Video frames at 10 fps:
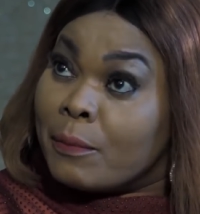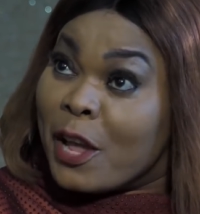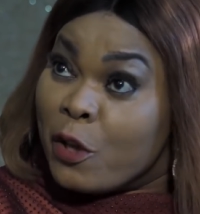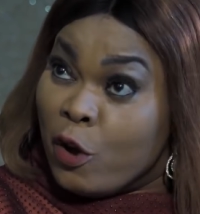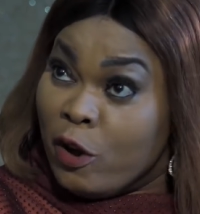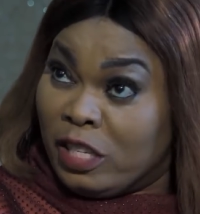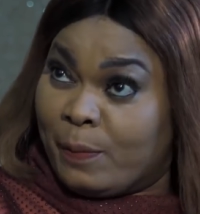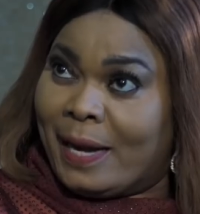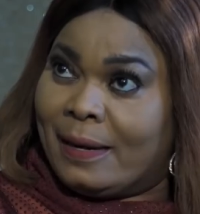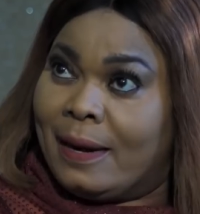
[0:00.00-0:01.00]
by your
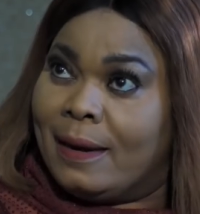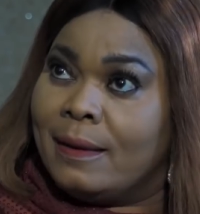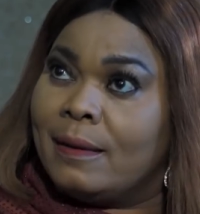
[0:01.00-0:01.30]
husband.